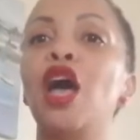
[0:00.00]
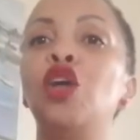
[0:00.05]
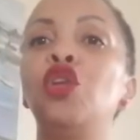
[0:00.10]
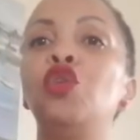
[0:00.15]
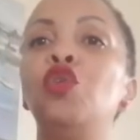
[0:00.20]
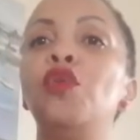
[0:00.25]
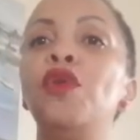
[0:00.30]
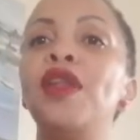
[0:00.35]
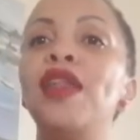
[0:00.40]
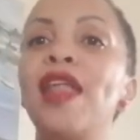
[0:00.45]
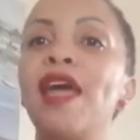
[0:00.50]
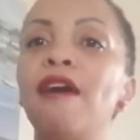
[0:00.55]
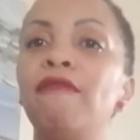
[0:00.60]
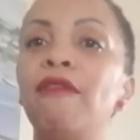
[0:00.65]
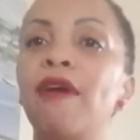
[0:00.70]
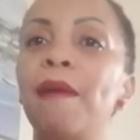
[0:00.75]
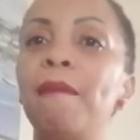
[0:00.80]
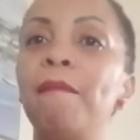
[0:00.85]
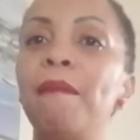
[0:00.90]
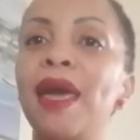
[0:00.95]
You
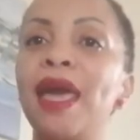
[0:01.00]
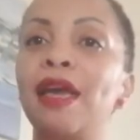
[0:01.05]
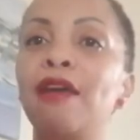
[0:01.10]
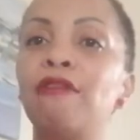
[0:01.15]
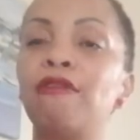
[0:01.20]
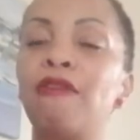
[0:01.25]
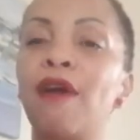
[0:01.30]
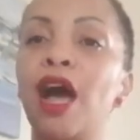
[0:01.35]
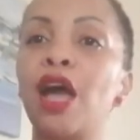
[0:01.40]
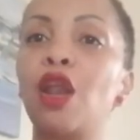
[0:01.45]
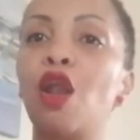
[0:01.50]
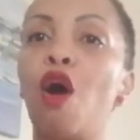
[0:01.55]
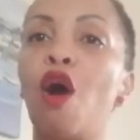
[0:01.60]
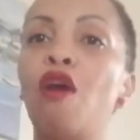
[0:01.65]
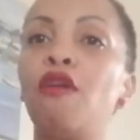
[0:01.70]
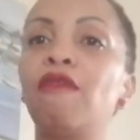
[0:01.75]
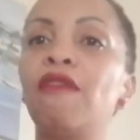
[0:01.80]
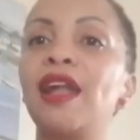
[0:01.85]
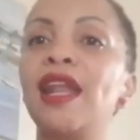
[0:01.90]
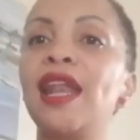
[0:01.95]
never make fun
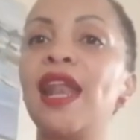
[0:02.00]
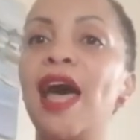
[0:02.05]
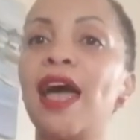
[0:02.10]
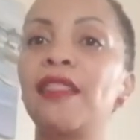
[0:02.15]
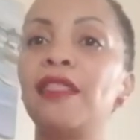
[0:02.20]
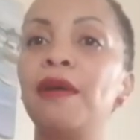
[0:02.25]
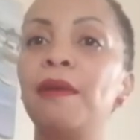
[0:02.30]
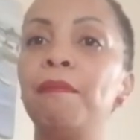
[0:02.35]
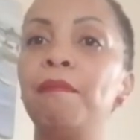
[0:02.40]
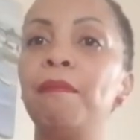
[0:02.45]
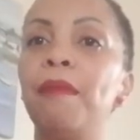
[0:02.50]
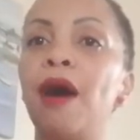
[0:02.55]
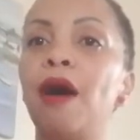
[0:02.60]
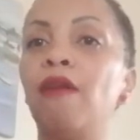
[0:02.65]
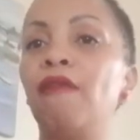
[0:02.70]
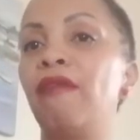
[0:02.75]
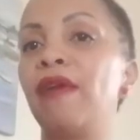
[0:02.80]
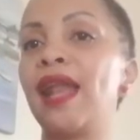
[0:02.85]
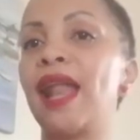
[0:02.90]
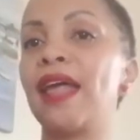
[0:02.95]
of
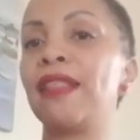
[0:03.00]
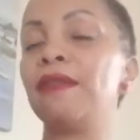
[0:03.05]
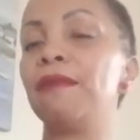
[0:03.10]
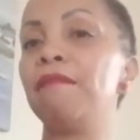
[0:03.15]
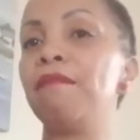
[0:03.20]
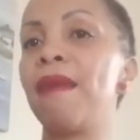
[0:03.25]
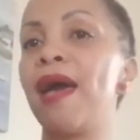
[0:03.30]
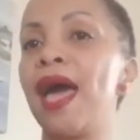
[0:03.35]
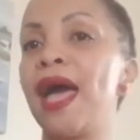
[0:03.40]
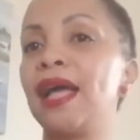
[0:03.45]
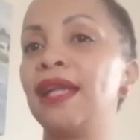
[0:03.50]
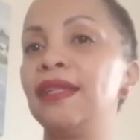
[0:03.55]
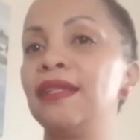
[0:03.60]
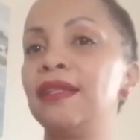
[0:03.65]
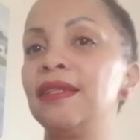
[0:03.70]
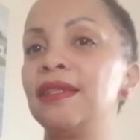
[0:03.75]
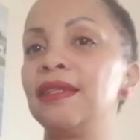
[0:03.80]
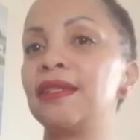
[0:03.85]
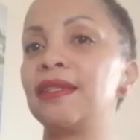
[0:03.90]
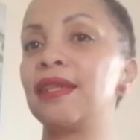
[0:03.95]
another
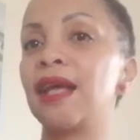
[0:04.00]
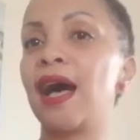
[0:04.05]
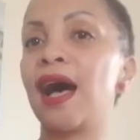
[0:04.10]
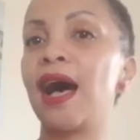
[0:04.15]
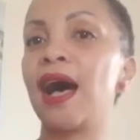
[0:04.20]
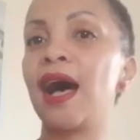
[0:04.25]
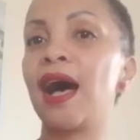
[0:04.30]
man's